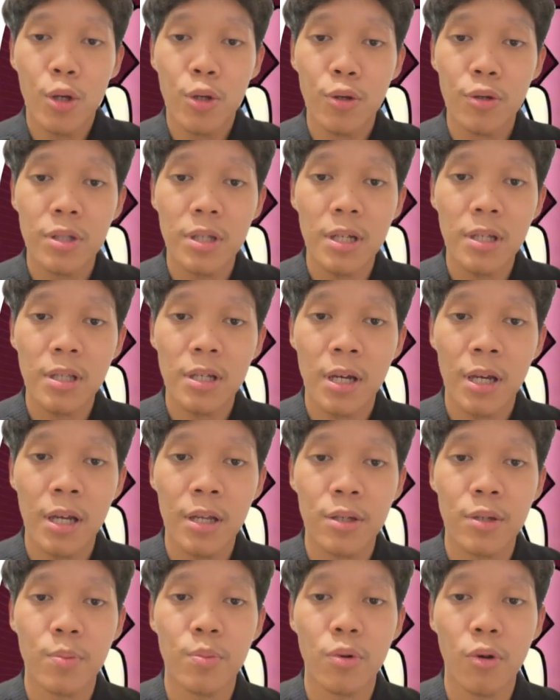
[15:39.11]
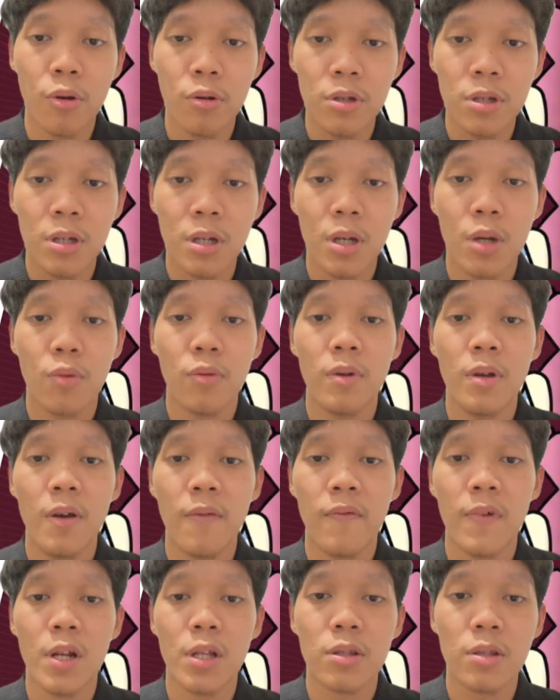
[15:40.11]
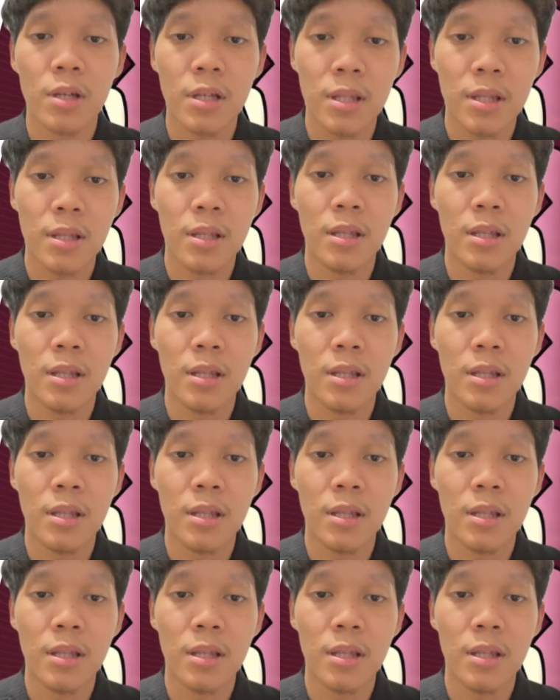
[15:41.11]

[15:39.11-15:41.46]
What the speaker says: Using the Hinge approach, we evaluated